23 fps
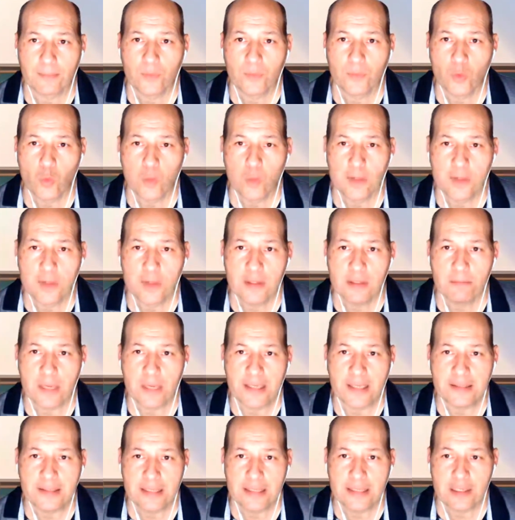within my
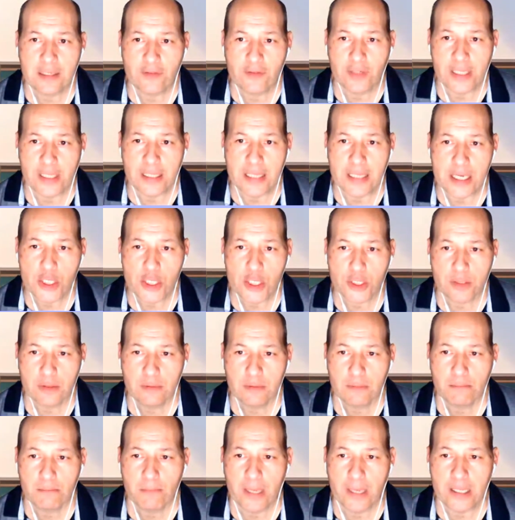data validation,
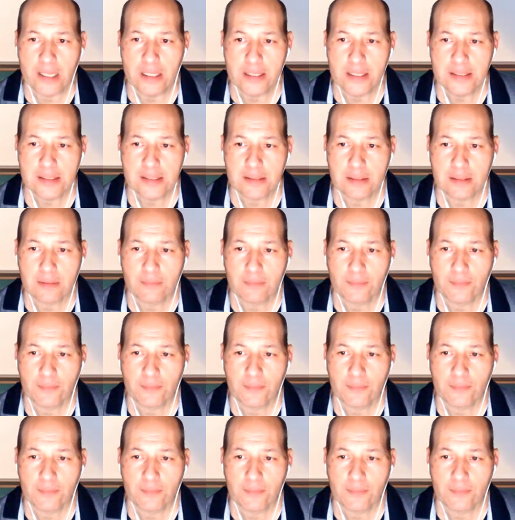my list.